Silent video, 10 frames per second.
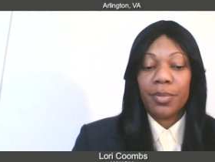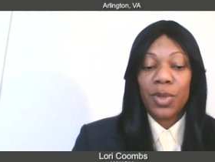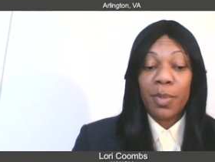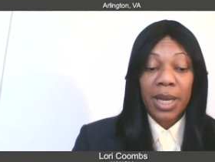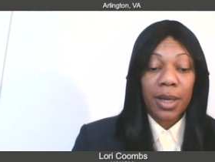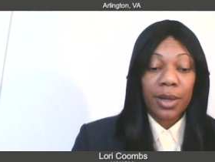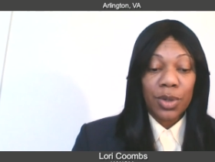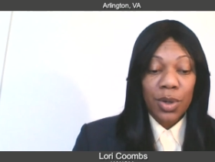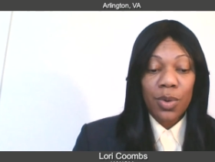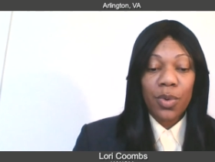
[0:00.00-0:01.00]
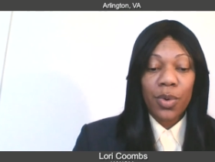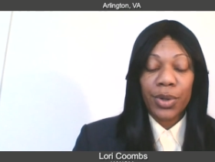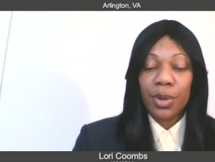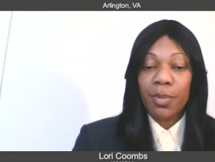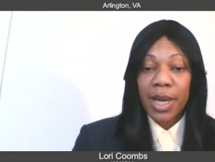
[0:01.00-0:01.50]
You may not know, or
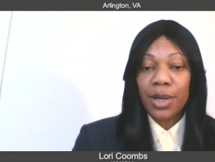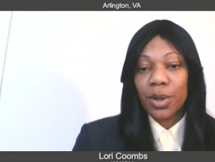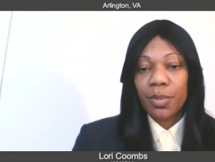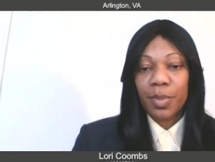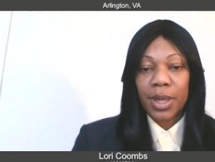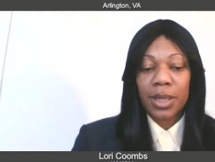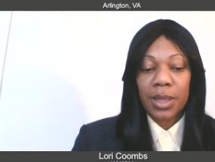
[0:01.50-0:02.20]
you might know, but